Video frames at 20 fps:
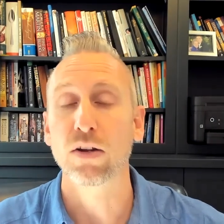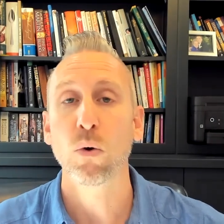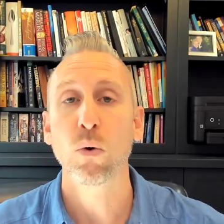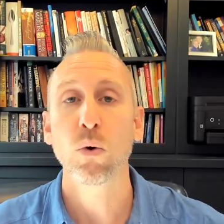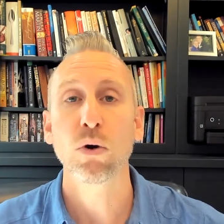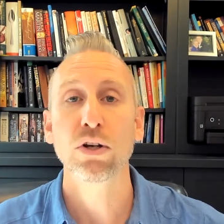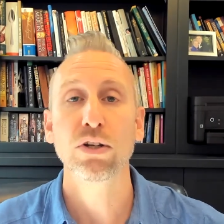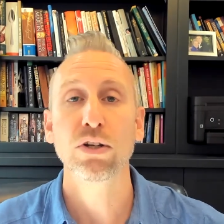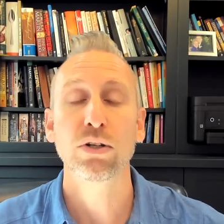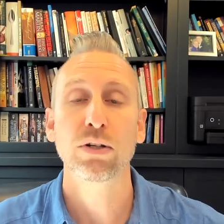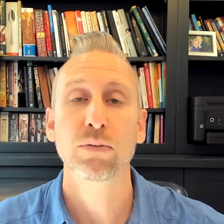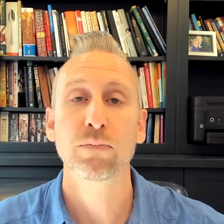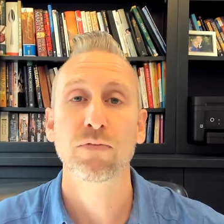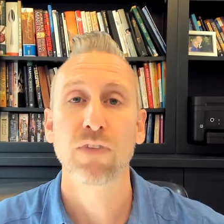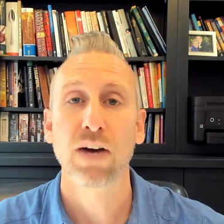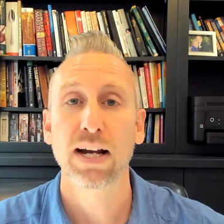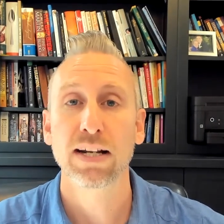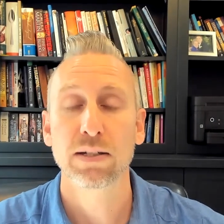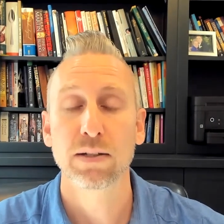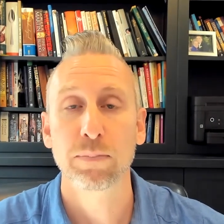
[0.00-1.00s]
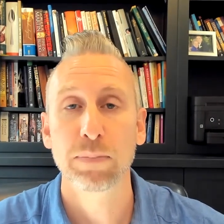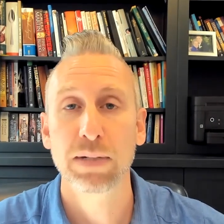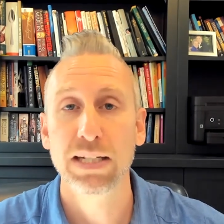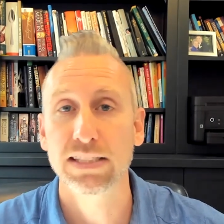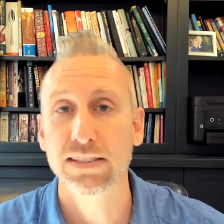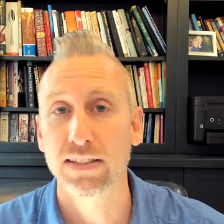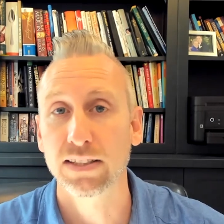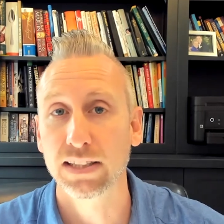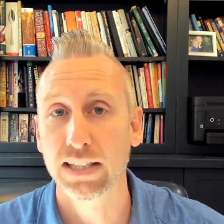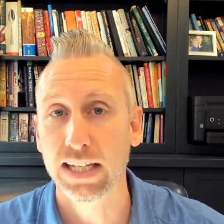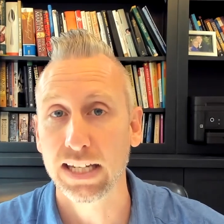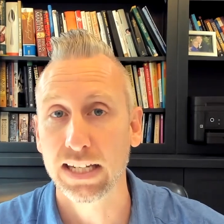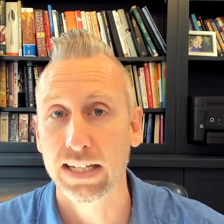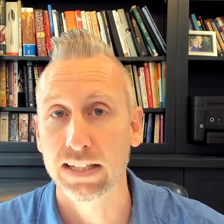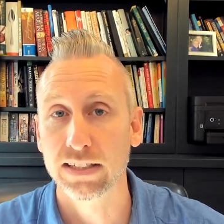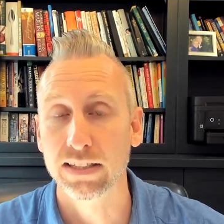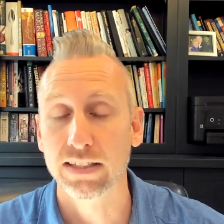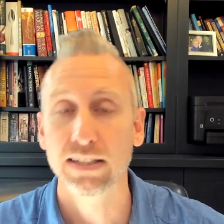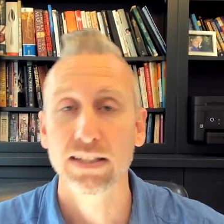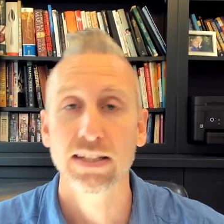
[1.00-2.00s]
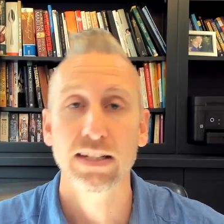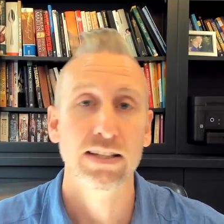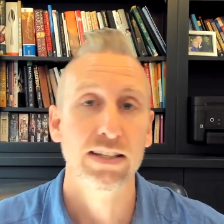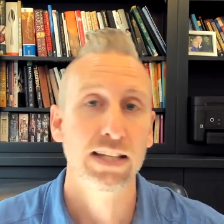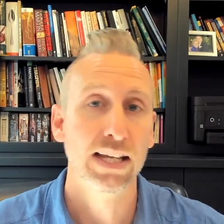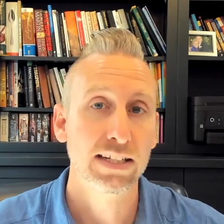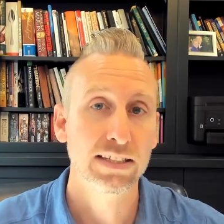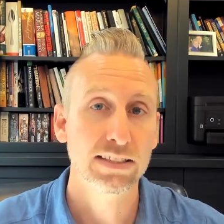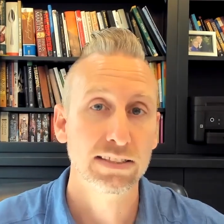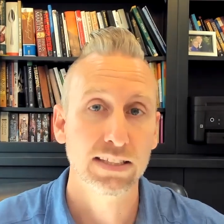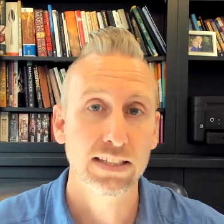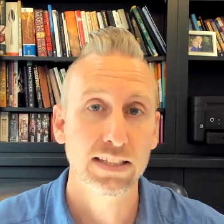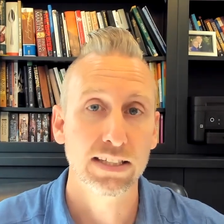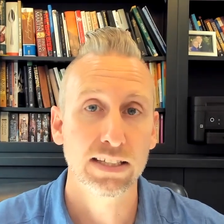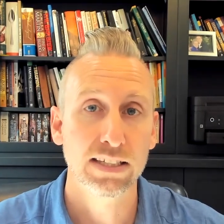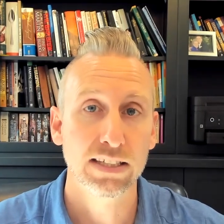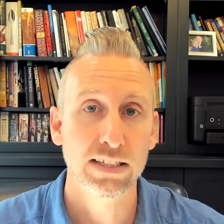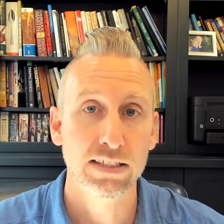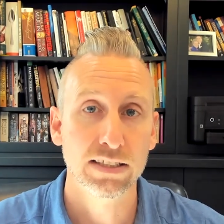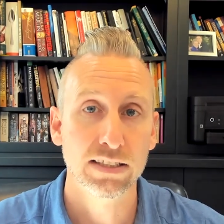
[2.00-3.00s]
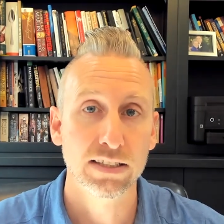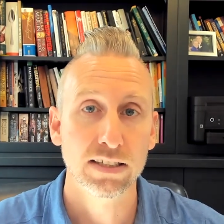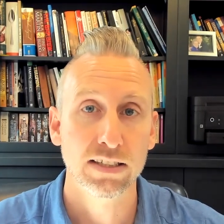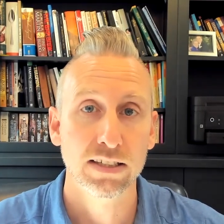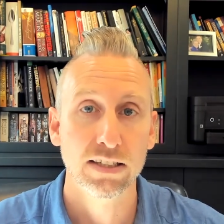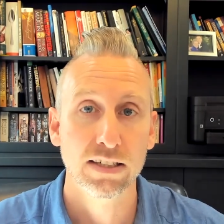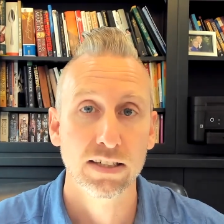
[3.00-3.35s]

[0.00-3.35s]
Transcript: Or you can find a piece of land that is in